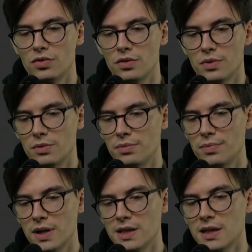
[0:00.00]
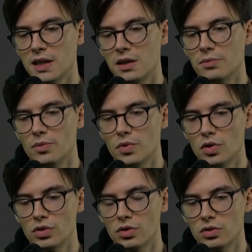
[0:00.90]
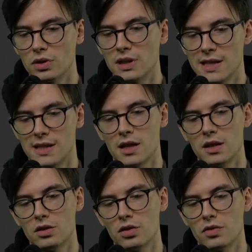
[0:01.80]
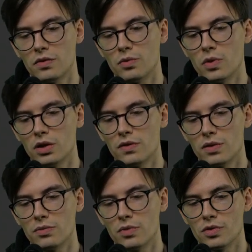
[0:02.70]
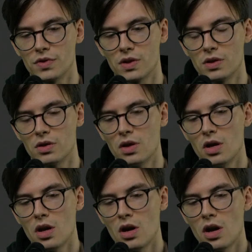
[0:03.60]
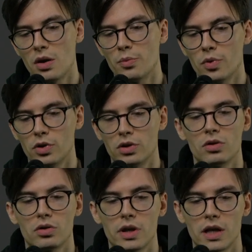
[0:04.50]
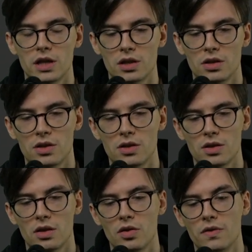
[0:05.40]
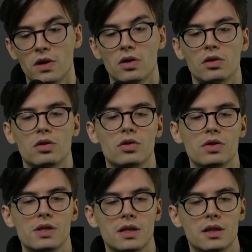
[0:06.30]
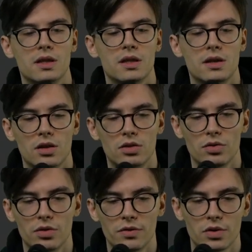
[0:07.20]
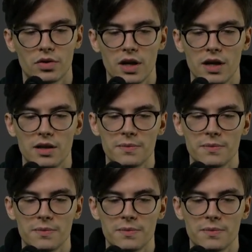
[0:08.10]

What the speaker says: We basically modeled the site of one of the most important locations of the Holocaust in the territory of Ukraine.